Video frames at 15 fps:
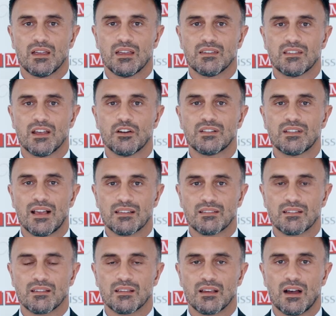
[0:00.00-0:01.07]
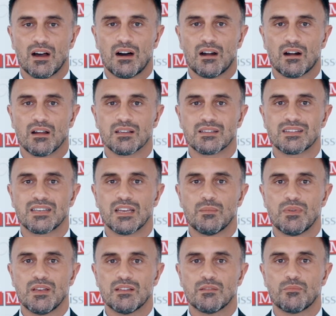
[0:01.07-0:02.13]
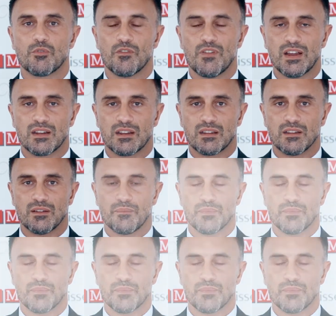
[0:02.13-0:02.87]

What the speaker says: Is there a test? Are CMEs provided?